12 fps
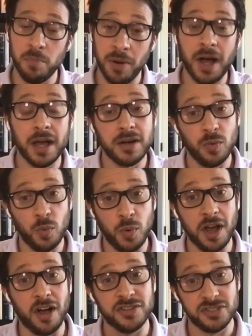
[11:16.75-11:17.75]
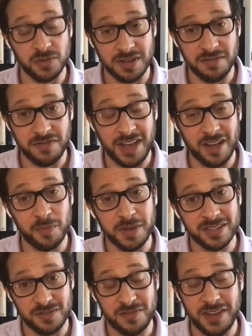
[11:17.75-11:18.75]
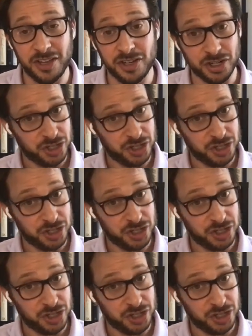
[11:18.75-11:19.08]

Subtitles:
but we also can fail because failure